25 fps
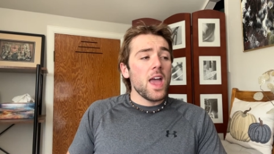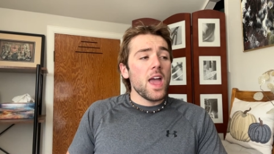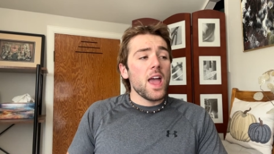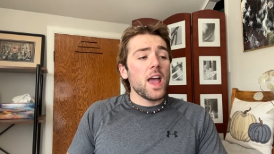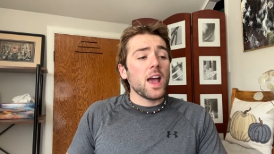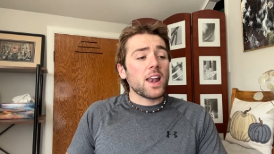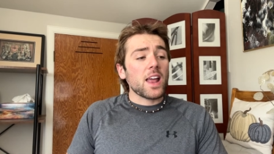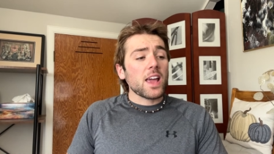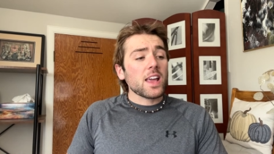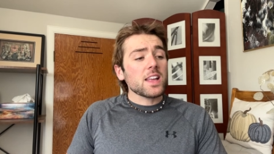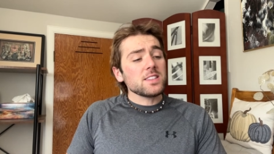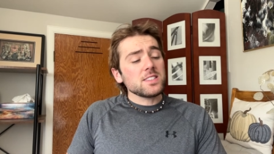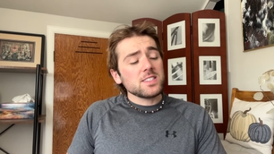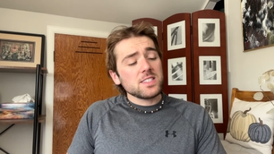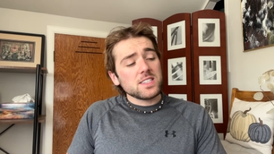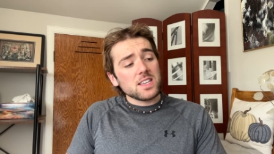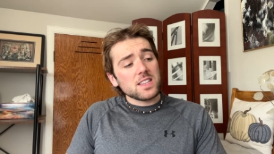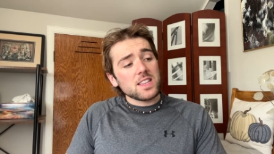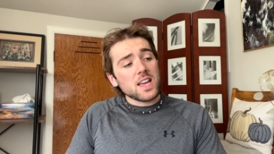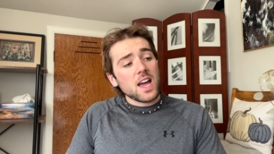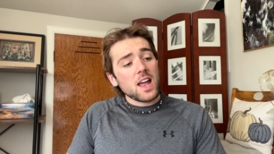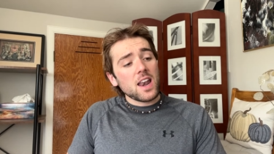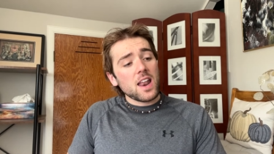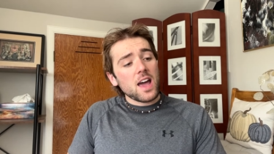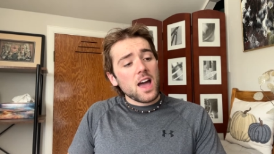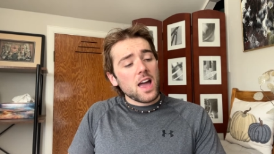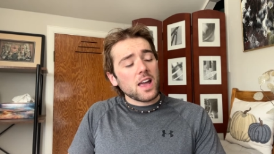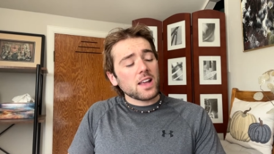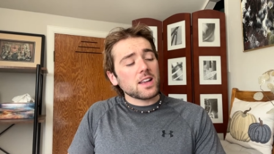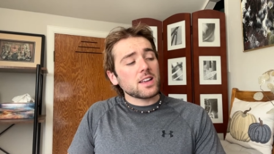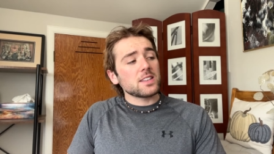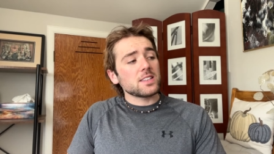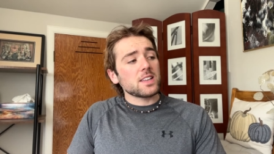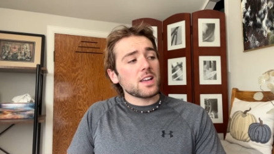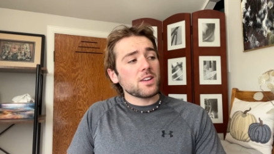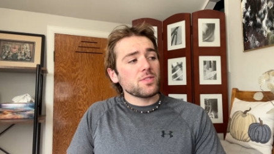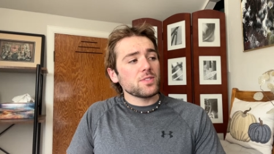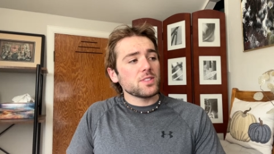And I can see that. I can
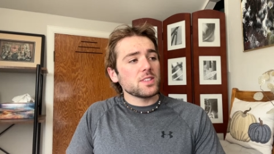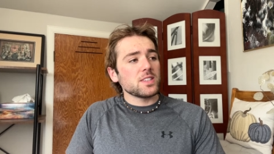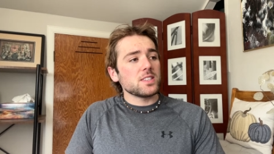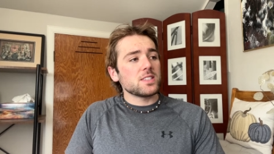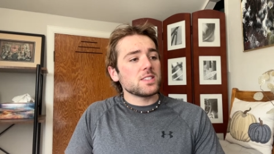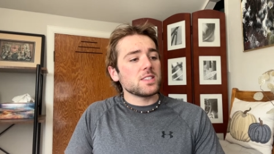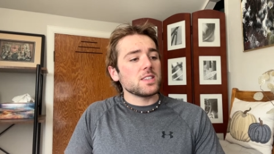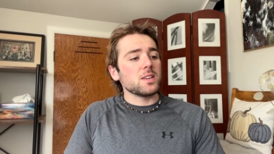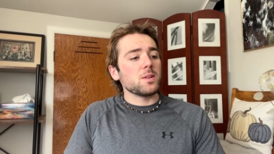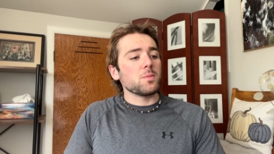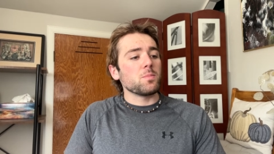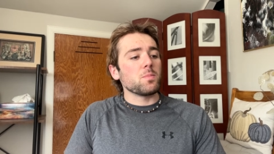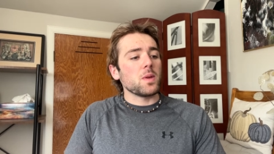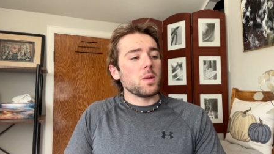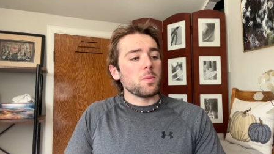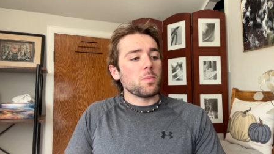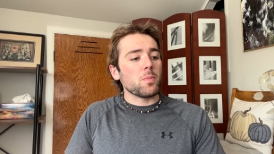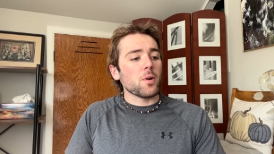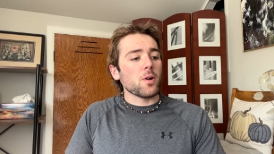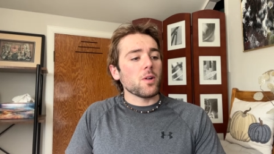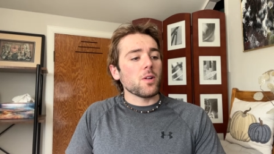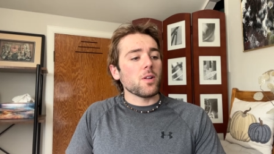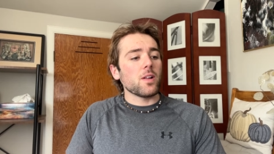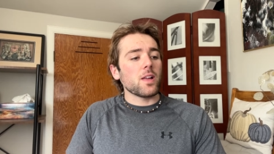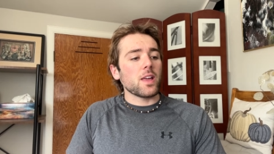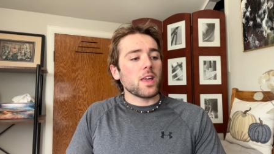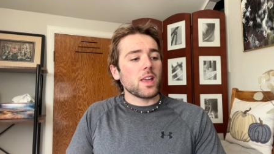definitely see people